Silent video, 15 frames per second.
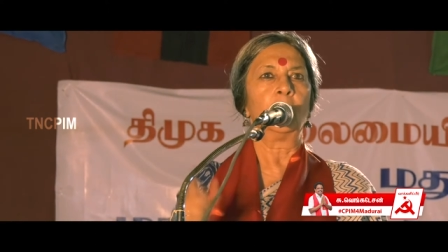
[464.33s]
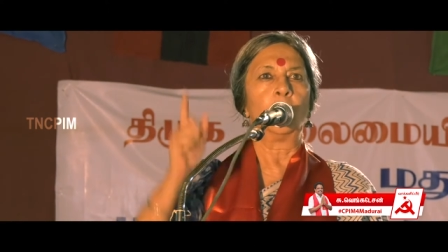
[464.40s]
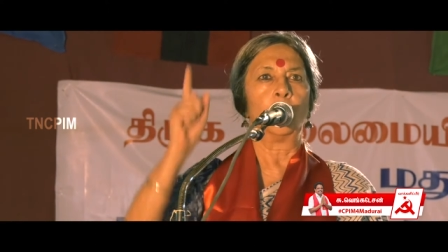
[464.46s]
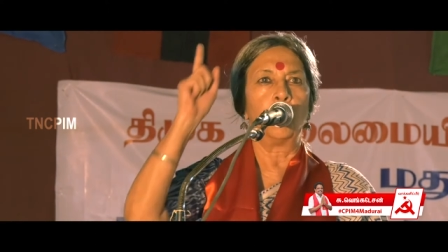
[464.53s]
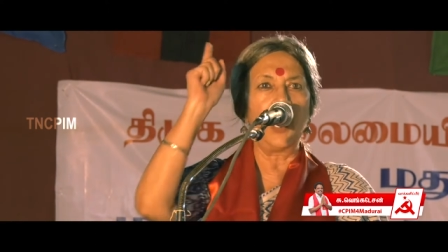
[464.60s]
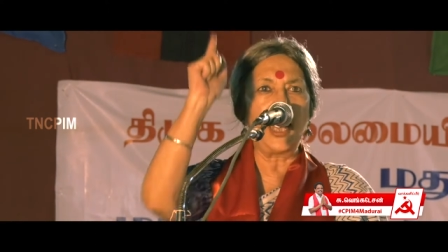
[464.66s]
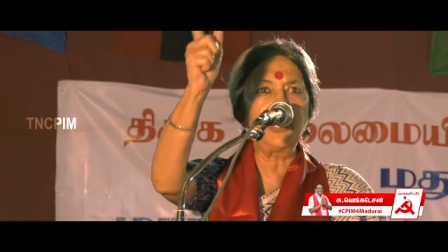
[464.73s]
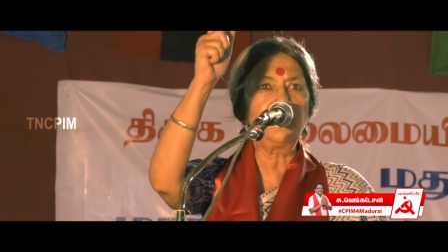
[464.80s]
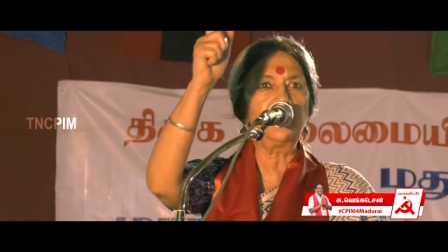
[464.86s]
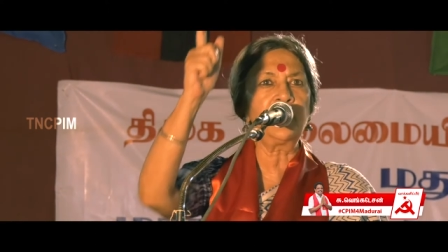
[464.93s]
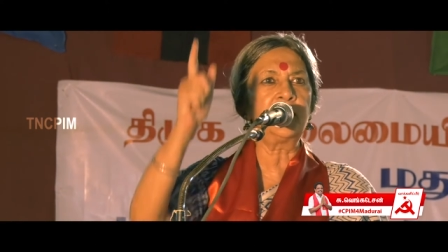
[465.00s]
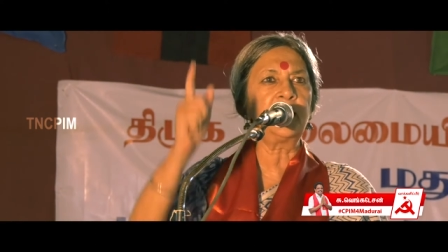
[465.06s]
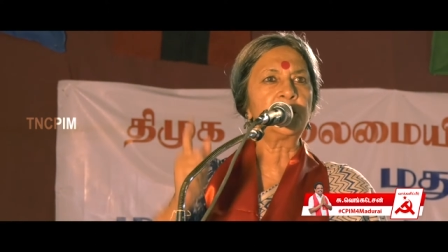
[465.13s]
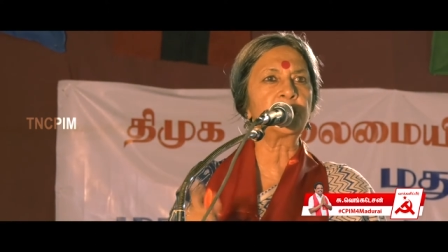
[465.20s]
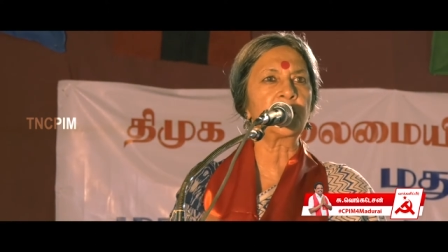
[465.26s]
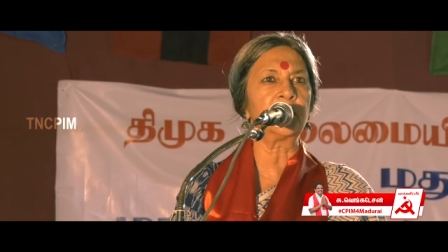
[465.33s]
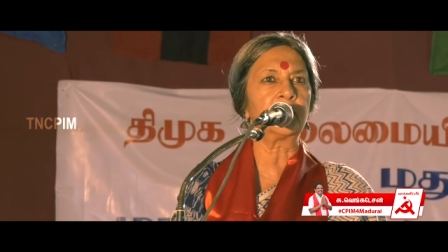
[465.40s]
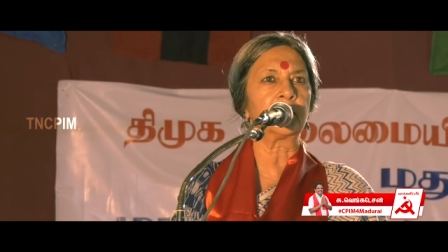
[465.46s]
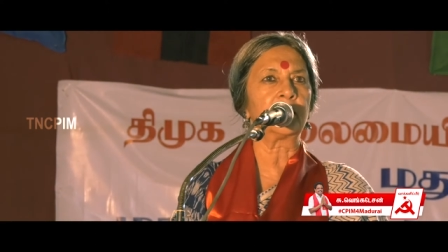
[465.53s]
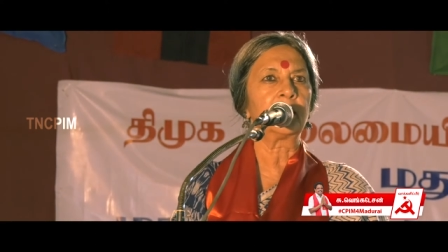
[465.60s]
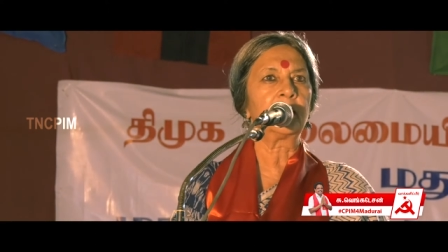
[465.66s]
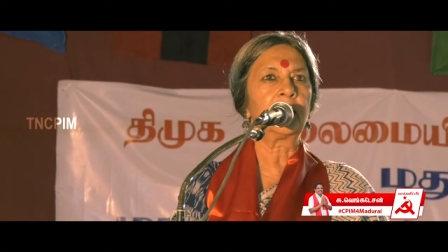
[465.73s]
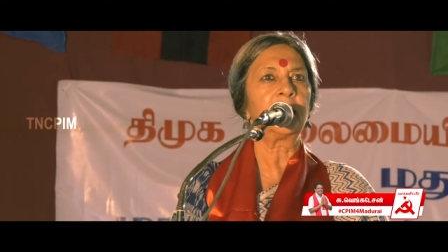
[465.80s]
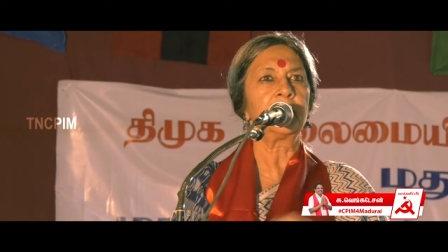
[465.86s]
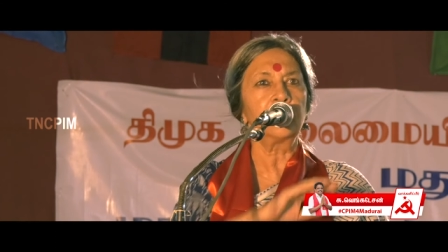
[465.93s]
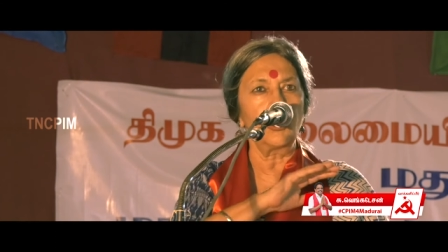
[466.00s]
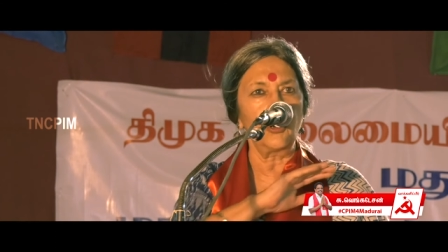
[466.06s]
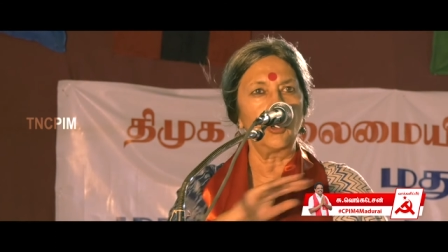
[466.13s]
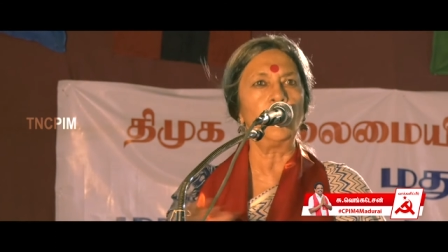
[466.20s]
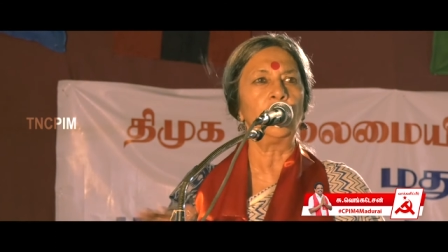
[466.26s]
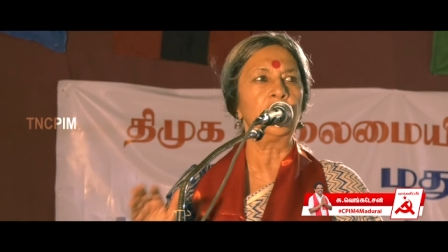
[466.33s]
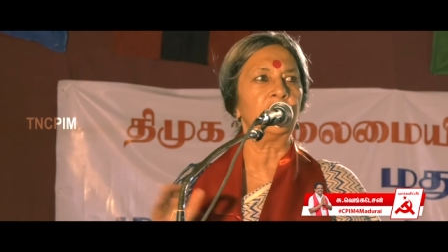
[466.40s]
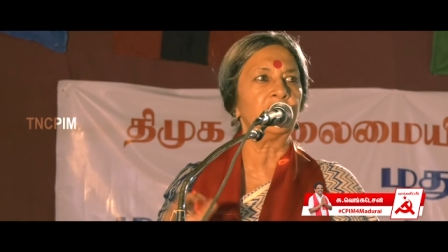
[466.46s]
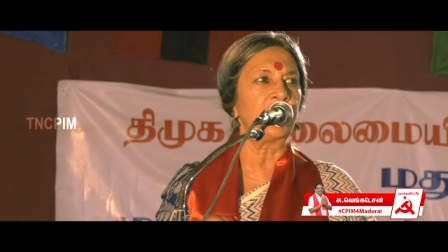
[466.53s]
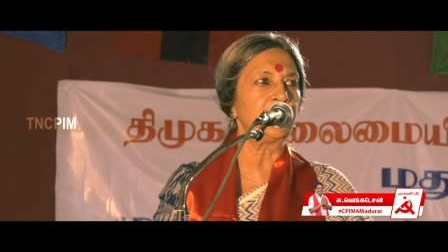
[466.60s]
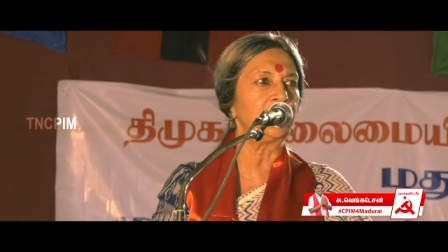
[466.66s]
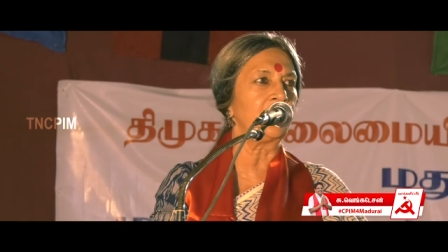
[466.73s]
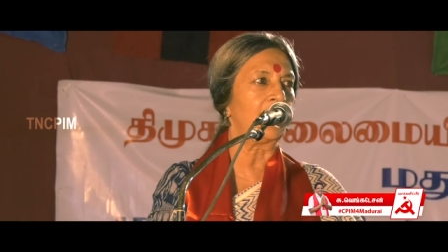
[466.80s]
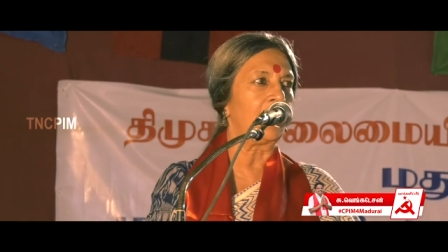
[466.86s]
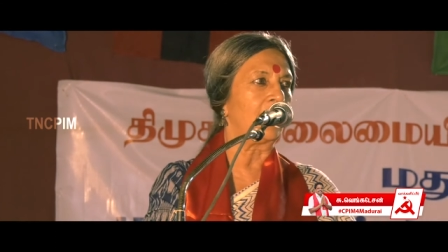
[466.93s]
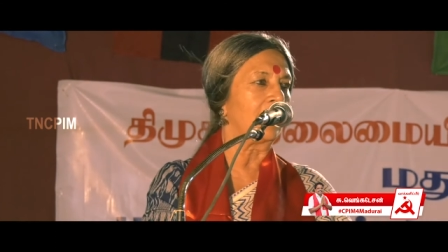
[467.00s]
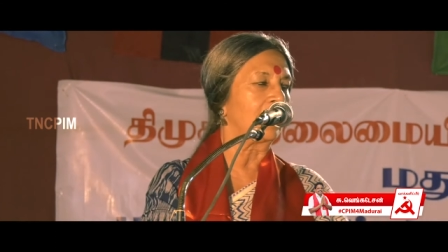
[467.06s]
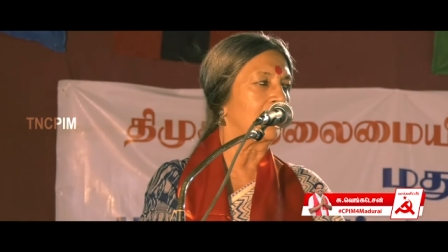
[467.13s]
one religion in the whole of India.